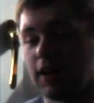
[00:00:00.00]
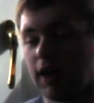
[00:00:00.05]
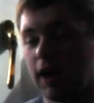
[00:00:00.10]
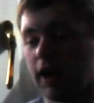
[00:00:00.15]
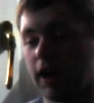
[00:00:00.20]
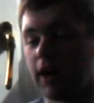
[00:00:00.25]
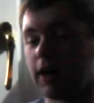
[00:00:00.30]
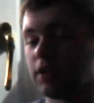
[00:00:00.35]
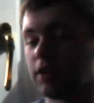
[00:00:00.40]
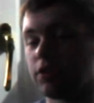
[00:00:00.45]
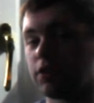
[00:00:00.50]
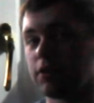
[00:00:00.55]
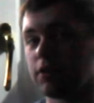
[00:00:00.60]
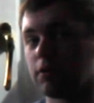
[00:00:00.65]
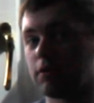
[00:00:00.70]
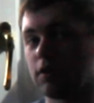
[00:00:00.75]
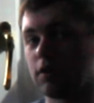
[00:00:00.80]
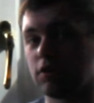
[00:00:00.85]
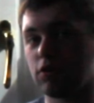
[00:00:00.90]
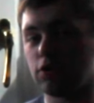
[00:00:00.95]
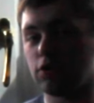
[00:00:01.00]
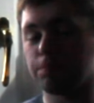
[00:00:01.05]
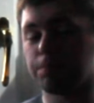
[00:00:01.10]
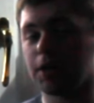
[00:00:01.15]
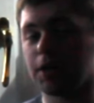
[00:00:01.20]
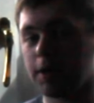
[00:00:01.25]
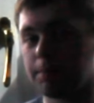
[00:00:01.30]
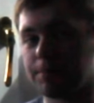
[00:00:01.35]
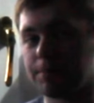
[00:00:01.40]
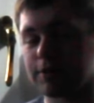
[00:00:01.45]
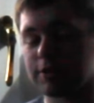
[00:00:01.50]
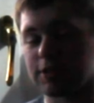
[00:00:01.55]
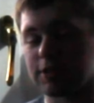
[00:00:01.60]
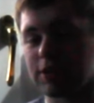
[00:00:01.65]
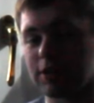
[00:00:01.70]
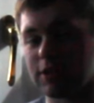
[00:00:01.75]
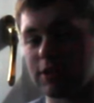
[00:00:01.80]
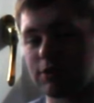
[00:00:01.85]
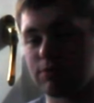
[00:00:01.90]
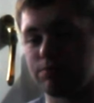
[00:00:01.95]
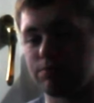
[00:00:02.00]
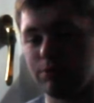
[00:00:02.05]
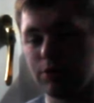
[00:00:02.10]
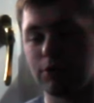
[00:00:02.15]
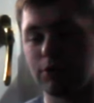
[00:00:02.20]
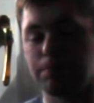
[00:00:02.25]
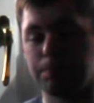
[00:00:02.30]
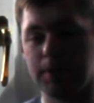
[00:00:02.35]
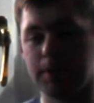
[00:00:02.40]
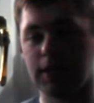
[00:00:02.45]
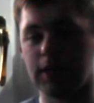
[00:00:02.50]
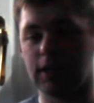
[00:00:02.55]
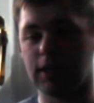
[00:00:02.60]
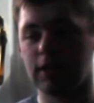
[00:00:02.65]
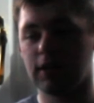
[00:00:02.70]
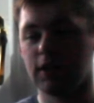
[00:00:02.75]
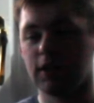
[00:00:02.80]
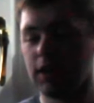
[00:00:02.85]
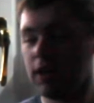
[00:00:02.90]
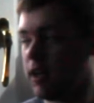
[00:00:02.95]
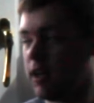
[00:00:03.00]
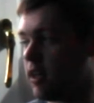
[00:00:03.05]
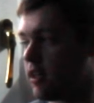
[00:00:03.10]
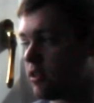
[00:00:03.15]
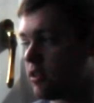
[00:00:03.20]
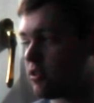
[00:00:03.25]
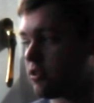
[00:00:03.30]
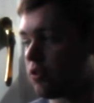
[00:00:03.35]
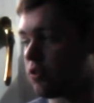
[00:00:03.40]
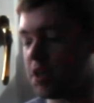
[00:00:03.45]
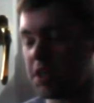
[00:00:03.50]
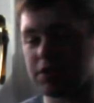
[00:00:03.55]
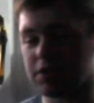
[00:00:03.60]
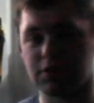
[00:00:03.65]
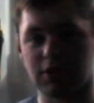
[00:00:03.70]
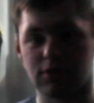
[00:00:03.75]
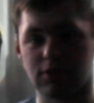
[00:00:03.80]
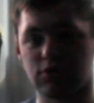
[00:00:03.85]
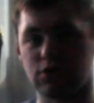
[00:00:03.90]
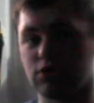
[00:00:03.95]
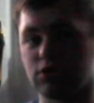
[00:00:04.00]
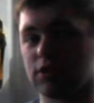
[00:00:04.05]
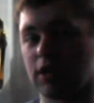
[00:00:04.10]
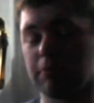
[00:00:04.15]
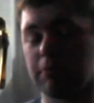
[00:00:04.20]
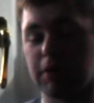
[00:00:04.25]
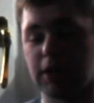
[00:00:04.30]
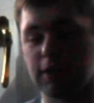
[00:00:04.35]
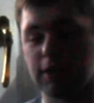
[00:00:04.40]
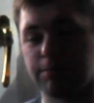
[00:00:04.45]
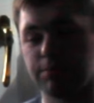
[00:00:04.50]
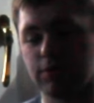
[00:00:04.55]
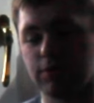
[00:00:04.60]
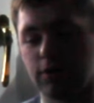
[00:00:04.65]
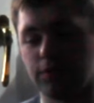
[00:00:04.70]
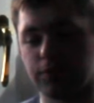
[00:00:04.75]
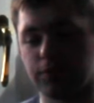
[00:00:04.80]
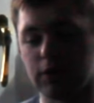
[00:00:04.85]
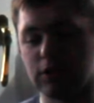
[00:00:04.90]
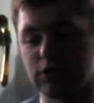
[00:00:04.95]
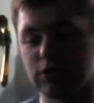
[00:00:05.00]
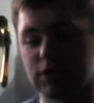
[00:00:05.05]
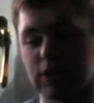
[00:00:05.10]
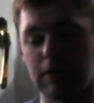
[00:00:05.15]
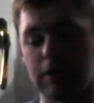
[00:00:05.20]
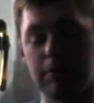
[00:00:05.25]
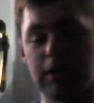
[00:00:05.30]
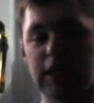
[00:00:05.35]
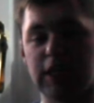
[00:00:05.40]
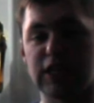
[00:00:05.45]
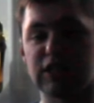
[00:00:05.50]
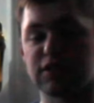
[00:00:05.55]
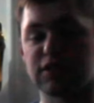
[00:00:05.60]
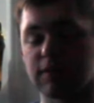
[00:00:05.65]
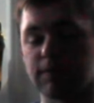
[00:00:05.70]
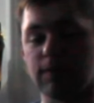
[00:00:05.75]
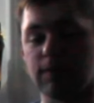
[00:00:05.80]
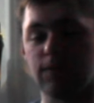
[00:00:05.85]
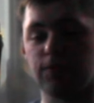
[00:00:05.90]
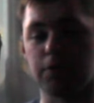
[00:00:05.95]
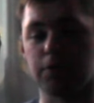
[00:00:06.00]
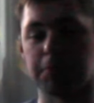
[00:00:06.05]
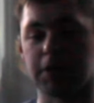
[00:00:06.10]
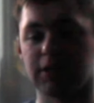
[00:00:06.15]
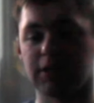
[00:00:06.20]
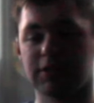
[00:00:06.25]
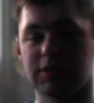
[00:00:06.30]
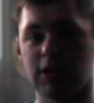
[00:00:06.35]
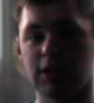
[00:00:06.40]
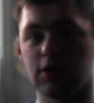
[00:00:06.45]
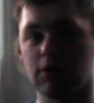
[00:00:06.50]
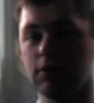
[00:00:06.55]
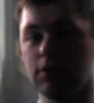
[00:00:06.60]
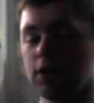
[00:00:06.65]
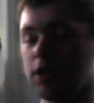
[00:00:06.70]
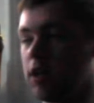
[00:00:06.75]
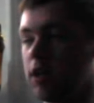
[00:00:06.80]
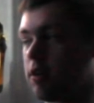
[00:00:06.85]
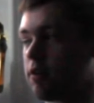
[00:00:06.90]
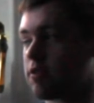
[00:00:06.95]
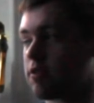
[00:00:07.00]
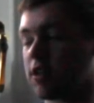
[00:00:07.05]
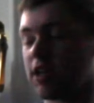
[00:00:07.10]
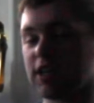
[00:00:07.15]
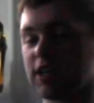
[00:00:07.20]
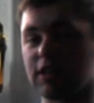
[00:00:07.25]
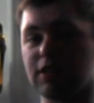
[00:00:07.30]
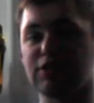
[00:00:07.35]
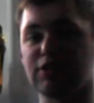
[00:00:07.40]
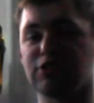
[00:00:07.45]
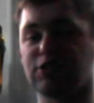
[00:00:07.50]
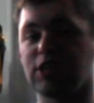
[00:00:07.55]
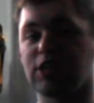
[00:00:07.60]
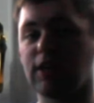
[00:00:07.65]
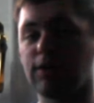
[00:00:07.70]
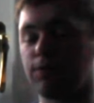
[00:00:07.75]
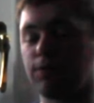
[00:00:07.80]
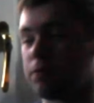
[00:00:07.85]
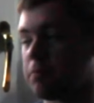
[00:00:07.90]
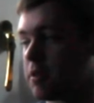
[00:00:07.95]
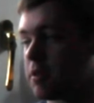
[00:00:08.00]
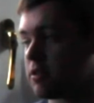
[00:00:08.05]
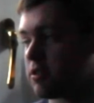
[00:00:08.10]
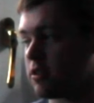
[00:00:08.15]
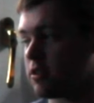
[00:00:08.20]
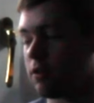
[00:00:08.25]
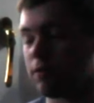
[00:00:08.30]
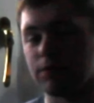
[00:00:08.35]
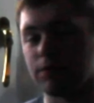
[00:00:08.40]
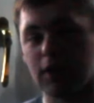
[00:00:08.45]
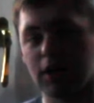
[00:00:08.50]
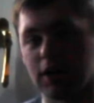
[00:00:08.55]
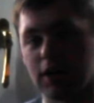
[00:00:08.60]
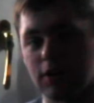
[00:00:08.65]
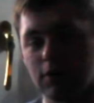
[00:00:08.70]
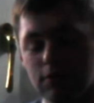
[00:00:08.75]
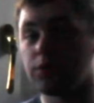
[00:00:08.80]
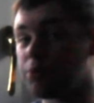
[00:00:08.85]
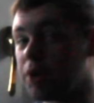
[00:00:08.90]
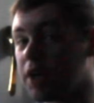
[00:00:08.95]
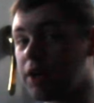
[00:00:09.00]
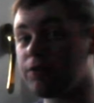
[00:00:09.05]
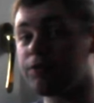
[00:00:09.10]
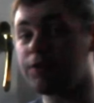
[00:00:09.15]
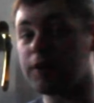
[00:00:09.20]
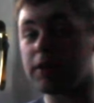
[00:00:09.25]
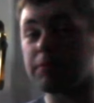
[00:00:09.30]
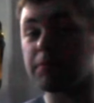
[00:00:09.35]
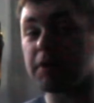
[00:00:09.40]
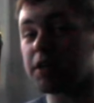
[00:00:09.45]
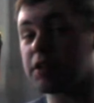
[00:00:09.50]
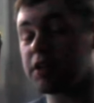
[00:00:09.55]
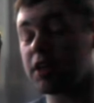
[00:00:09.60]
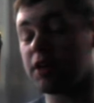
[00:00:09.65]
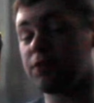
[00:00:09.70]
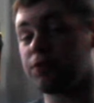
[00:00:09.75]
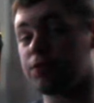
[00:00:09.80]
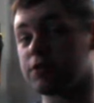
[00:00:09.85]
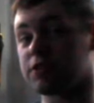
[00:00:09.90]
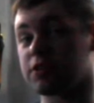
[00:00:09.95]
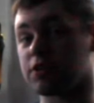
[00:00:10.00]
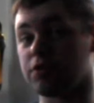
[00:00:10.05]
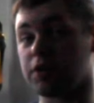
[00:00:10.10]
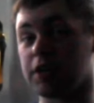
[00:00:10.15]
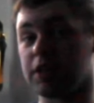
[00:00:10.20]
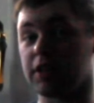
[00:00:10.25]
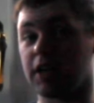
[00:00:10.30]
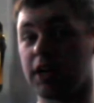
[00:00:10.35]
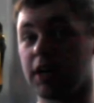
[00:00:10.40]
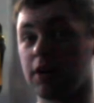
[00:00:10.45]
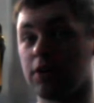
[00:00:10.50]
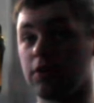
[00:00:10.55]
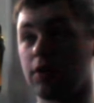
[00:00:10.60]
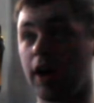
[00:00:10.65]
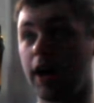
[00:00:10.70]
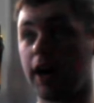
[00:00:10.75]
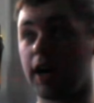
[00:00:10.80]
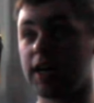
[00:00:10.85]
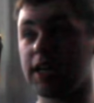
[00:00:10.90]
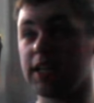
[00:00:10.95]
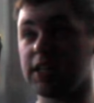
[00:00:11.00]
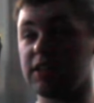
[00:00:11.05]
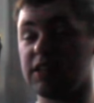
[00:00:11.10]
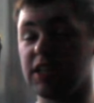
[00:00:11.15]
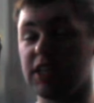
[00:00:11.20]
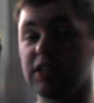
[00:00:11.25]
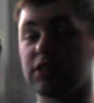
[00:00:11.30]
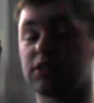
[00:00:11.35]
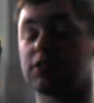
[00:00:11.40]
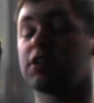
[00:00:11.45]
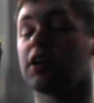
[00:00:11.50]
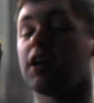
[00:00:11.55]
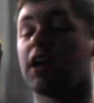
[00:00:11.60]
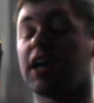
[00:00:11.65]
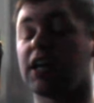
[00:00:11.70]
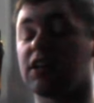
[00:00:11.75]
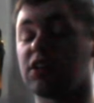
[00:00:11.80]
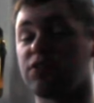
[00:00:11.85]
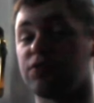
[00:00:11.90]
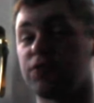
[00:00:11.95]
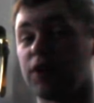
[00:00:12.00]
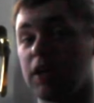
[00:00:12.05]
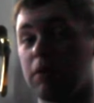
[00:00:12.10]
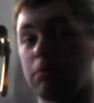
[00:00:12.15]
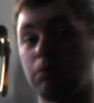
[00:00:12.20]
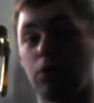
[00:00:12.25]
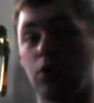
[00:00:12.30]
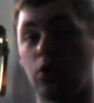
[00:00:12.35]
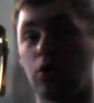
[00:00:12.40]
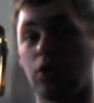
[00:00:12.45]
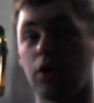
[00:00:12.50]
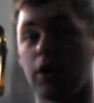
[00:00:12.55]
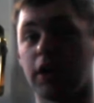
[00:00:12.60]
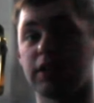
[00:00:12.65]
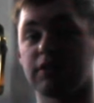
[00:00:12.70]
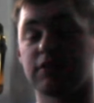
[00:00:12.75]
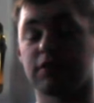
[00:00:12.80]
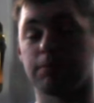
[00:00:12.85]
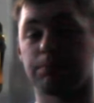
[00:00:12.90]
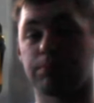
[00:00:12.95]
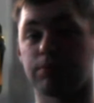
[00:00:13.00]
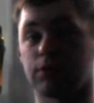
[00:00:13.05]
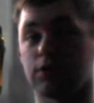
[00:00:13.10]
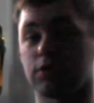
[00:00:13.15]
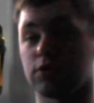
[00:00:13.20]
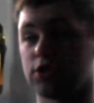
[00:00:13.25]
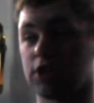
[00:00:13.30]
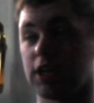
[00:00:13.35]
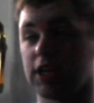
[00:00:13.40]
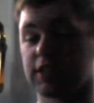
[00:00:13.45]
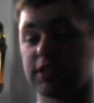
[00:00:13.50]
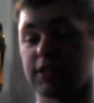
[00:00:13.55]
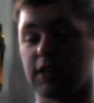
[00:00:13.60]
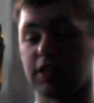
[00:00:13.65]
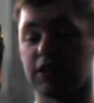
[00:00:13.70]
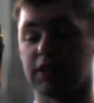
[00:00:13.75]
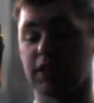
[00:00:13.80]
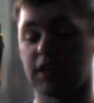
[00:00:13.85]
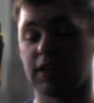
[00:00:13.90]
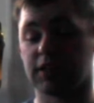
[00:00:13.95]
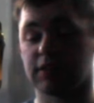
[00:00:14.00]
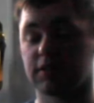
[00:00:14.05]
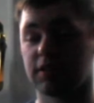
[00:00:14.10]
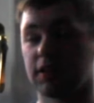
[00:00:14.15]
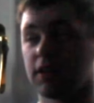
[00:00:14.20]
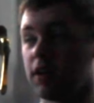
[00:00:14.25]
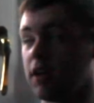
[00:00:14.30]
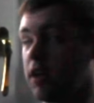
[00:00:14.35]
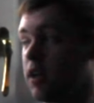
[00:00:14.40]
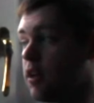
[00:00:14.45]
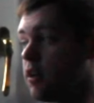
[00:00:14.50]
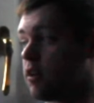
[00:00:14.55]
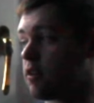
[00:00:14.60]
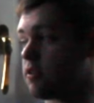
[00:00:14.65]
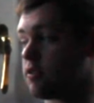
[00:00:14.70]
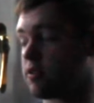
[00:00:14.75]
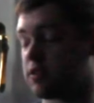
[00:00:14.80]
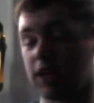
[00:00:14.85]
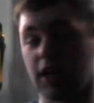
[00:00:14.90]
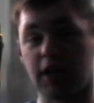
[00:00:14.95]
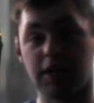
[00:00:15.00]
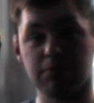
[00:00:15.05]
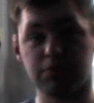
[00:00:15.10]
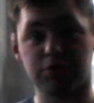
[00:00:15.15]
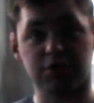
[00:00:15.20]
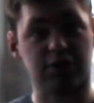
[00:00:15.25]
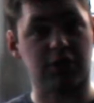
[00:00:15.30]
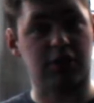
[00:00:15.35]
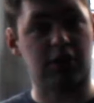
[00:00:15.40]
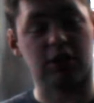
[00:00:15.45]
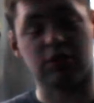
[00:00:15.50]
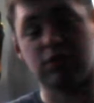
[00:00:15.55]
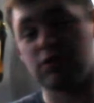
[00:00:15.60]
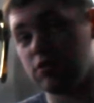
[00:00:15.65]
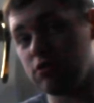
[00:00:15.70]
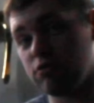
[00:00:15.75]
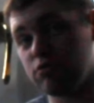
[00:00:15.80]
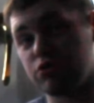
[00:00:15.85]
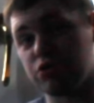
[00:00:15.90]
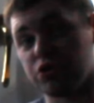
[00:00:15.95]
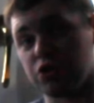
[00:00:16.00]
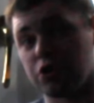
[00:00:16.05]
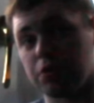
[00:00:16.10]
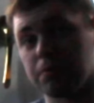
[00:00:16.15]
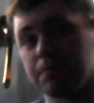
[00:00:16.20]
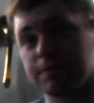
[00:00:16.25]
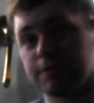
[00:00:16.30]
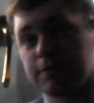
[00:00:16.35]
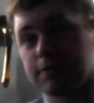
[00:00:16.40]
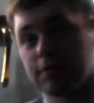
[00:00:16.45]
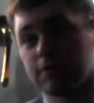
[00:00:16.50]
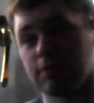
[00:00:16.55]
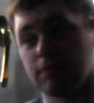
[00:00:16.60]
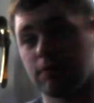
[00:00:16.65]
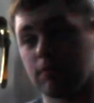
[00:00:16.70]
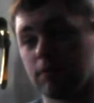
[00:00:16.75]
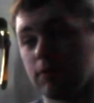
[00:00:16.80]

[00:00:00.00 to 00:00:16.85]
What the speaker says: And the whole purpose of this would be is so I could actually try and make a profit and start making something for myself, because I can see for myself now, the way thing my life is going now, I need to innovate more into projects and that, because I'm stuck at two jobs.